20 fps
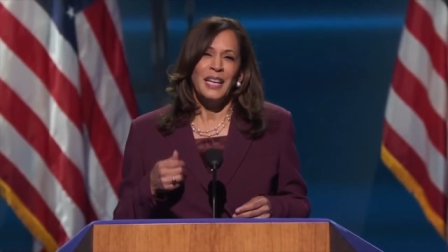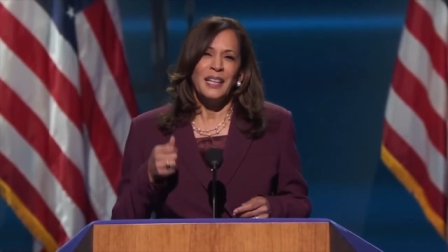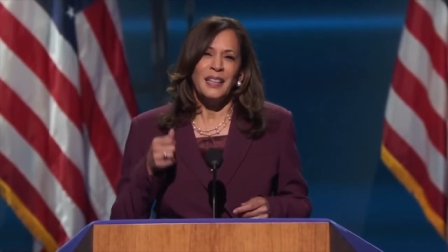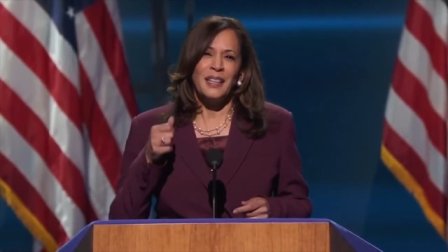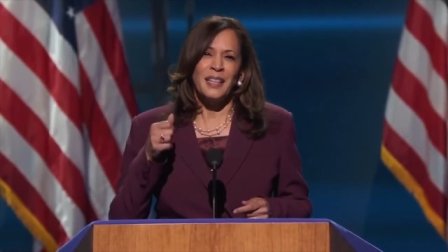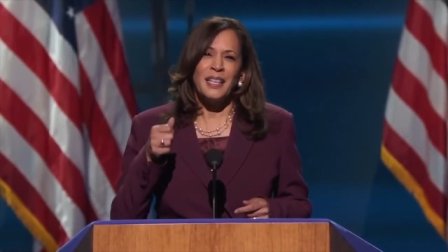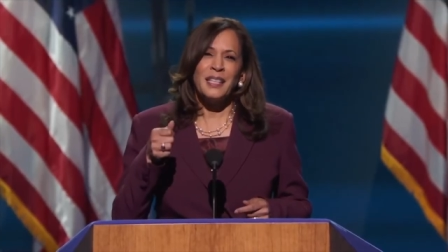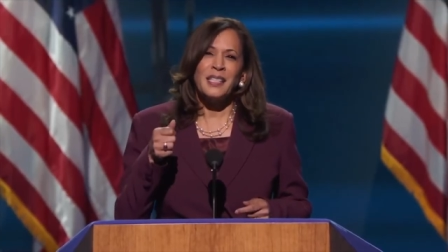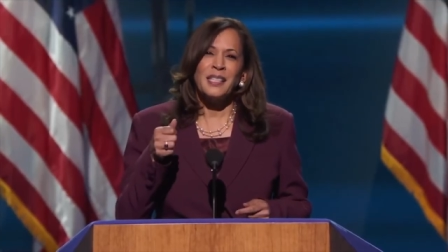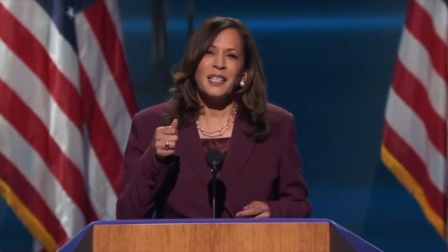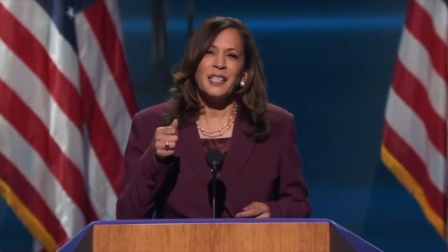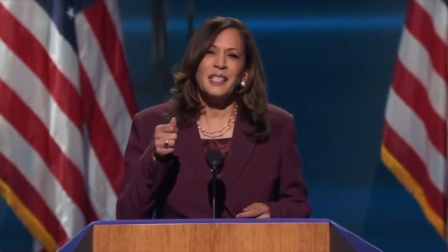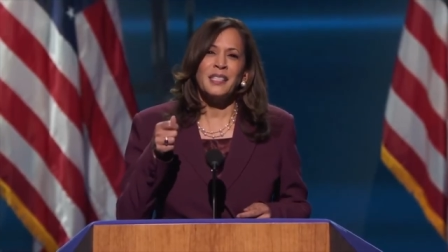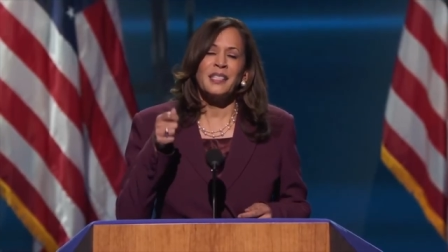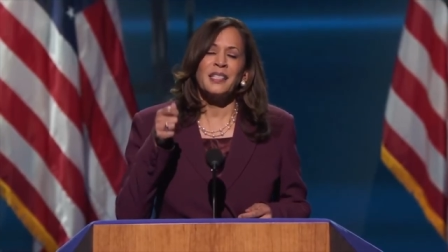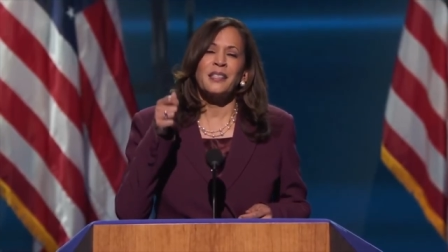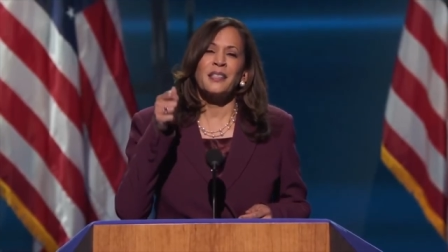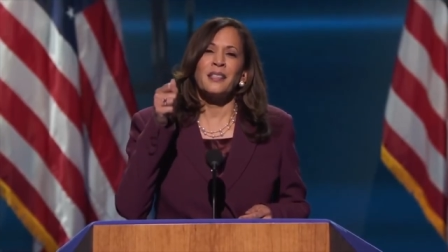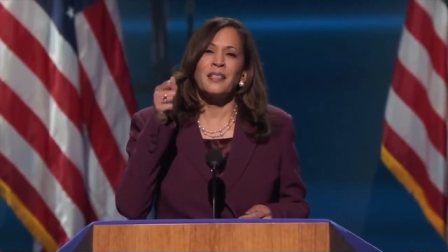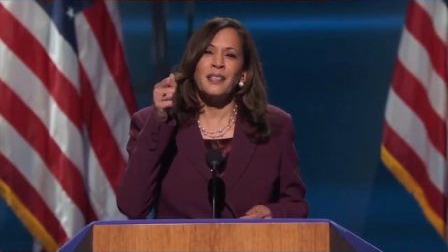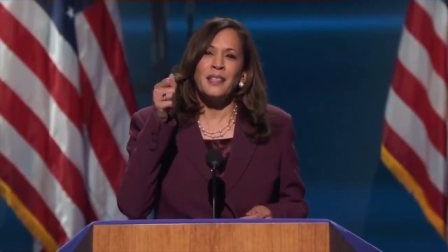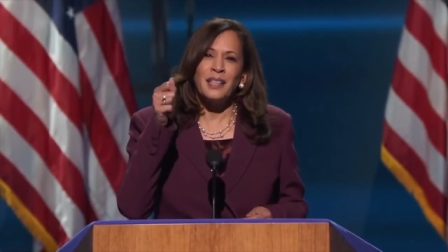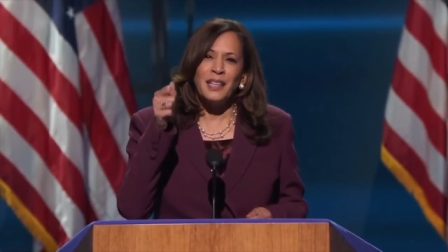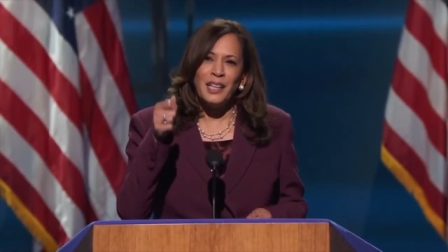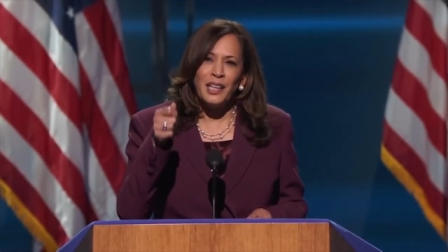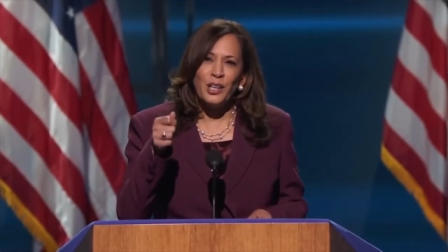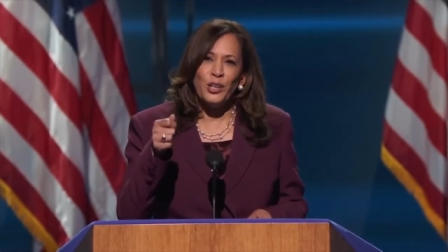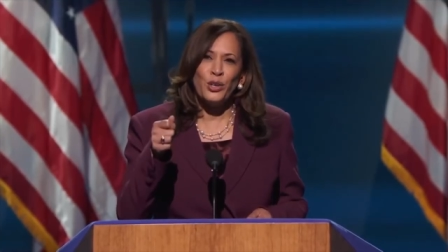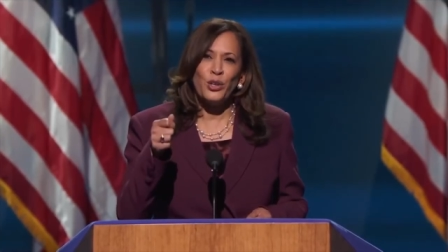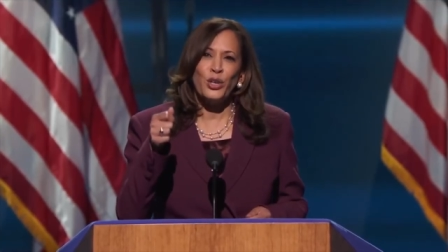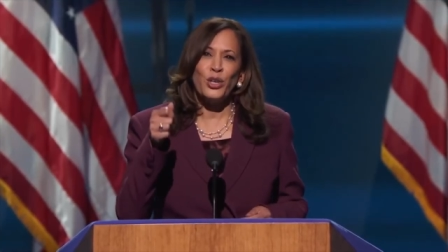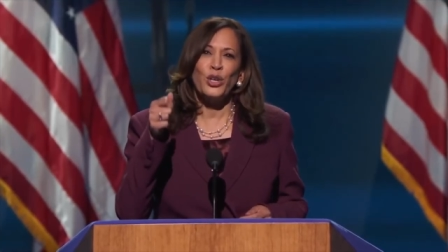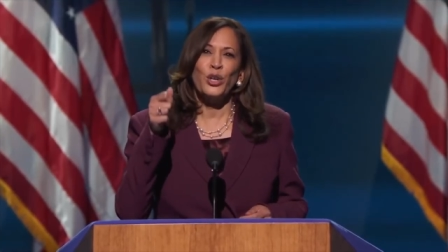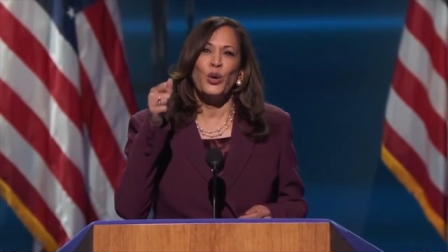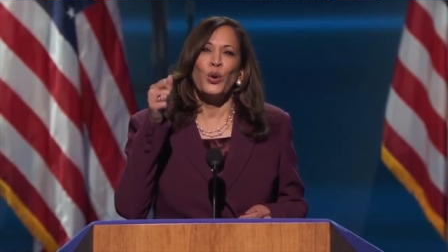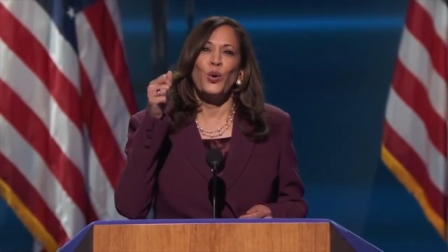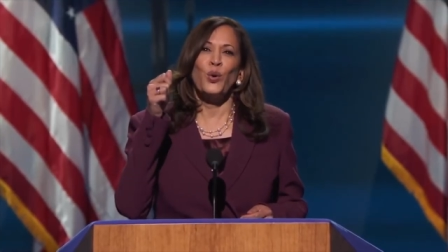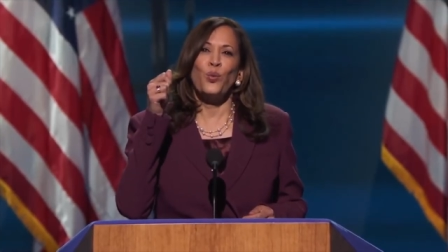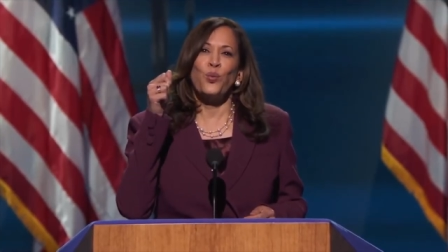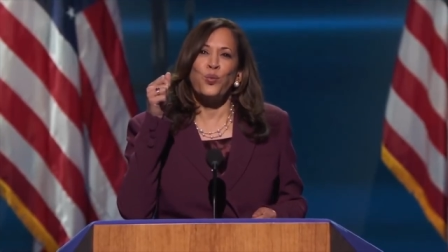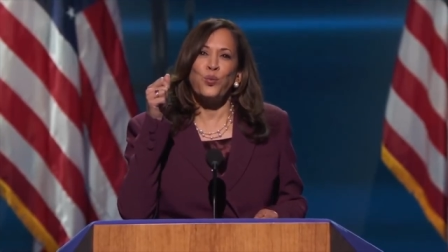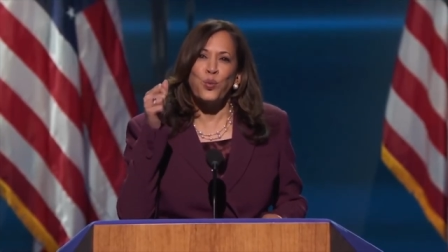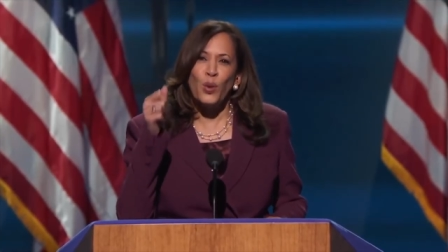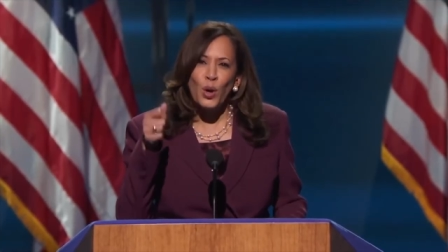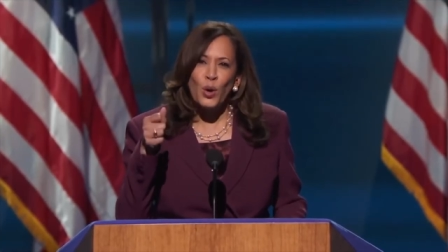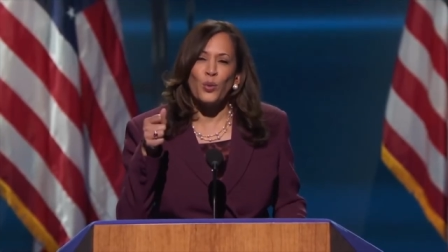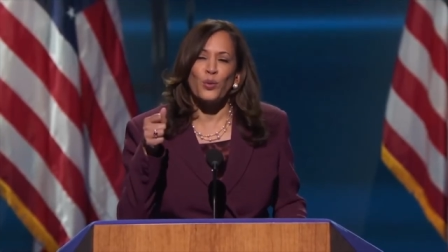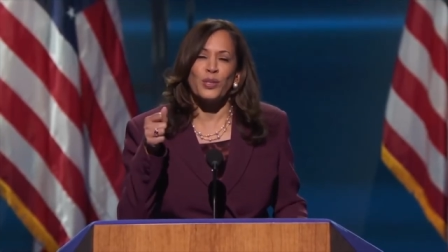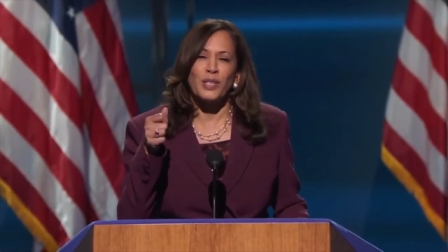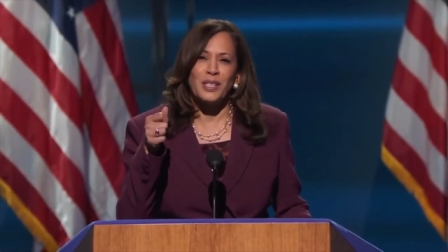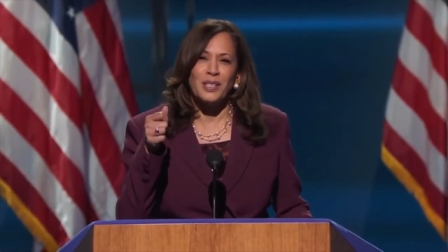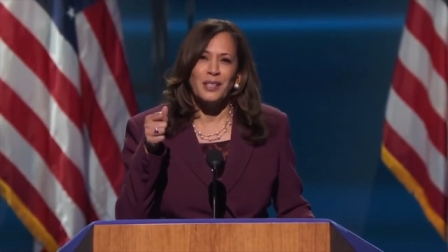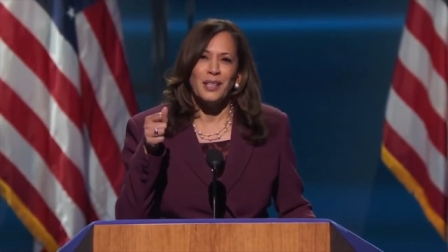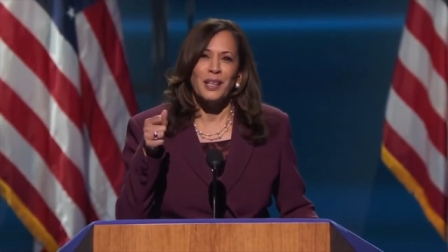This is the leader who wrote